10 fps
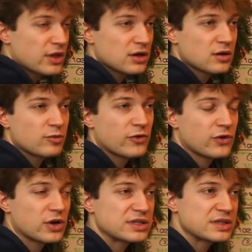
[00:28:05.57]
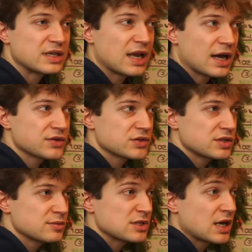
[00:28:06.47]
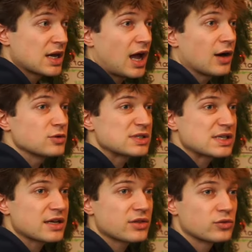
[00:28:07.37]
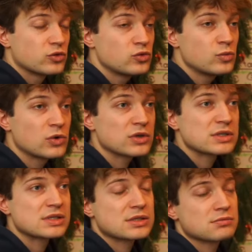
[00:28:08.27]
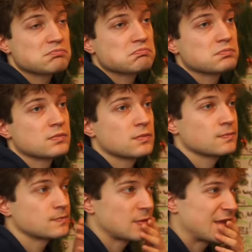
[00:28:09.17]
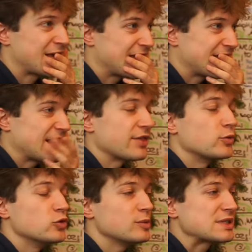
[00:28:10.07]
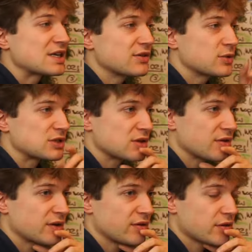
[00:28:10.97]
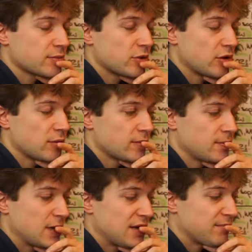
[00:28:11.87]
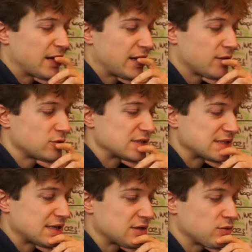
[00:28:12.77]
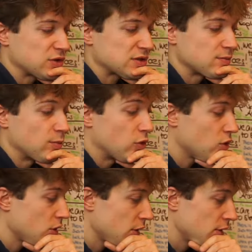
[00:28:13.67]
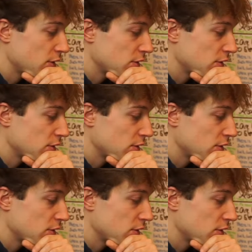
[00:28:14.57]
I did the live streams, I would say the room was, the room itself was never the problem, but I would say it was more,